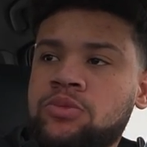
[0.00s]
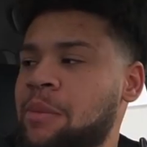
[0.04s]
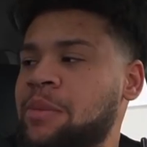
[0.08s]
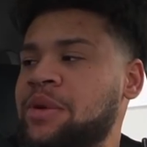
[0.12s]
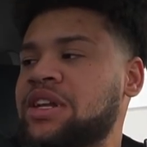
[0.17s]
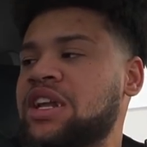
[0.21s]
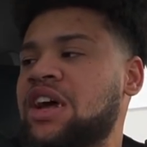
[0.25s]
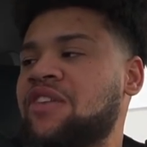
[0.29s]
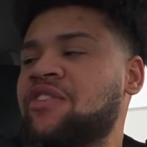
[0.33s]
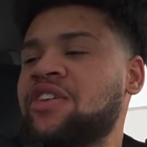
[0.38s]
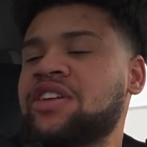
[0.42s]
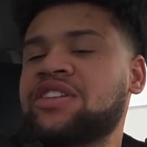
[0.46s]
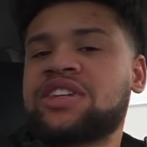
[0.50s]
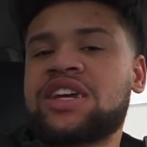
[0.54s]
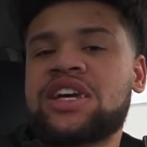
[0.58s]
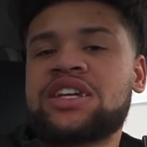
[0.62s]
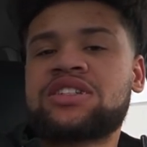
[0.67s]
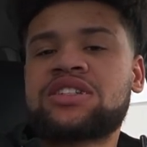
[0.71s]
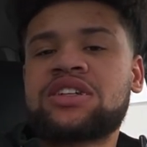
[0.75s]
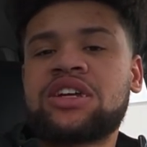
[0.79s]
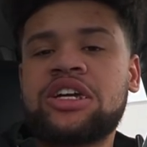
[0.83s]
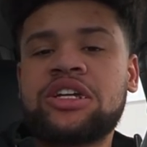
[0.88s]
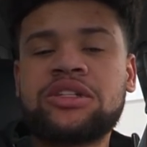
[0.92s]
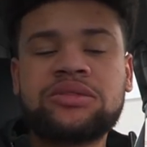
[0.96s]
it definitely
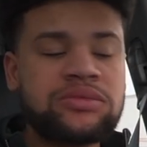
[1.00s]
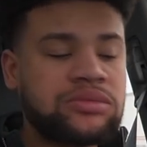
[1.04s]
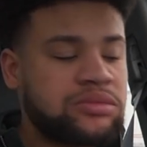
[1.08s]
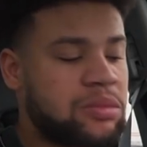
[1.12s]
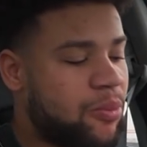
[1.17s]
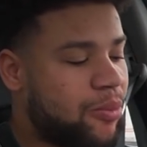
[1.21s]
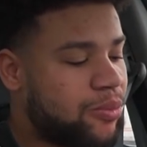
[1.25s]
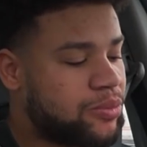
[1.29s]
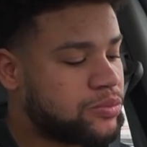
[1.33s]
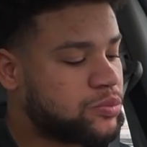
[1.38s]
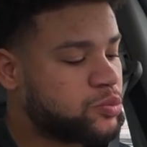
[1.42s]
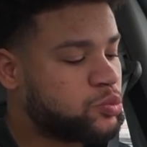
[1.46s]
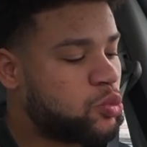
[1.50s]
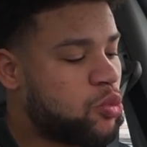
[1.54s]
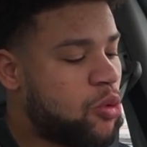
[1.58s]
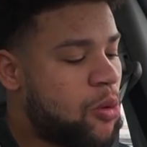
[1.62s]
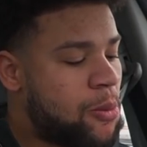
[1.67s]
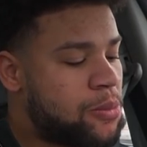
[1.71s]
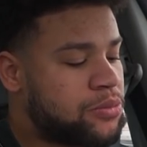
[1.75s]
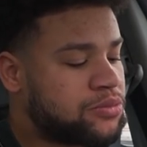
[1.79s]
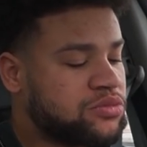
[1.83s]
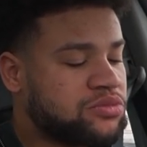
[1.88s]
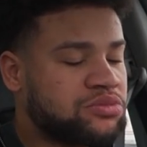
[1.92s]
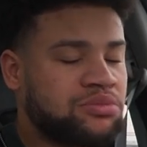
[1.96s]
tastes good.
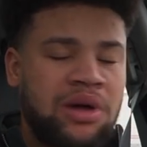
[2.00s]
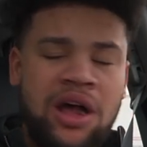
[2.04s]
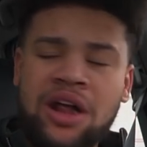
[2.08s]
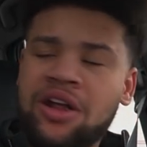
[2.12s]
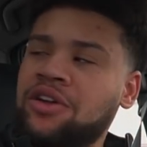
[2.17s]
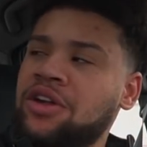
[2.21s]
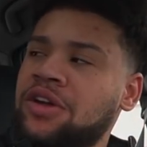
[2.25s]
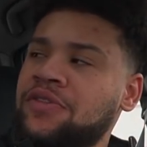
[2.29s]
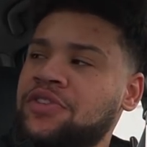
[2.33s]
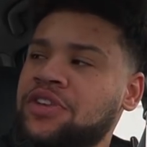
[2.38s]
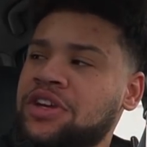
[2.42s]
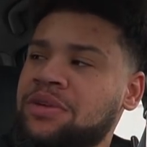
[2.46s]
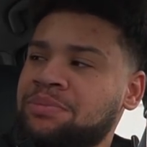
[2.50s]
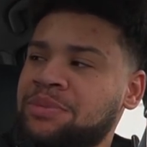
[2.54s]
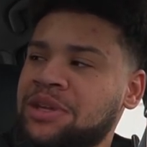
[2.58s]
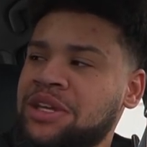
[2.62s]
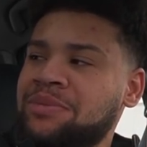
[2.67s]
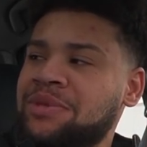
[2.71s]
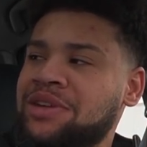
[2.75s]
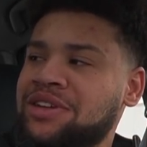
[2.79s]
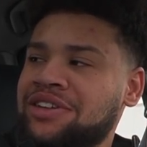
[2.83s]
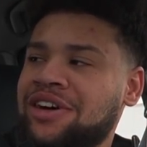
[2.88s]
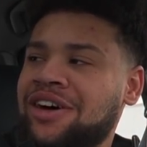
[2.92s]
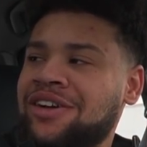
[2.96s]
But I don't know if you can
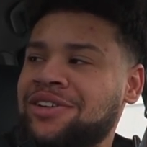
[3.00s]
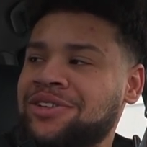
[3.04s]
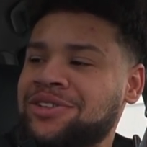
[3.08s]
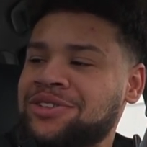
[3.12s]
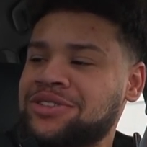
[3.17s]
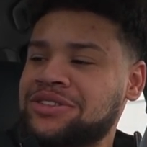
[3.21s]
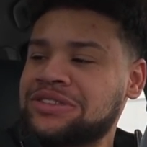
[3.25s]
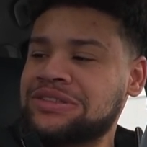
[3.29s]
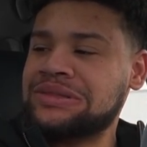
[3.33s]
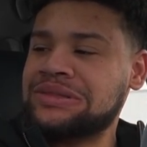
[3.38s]
beat McDonald's.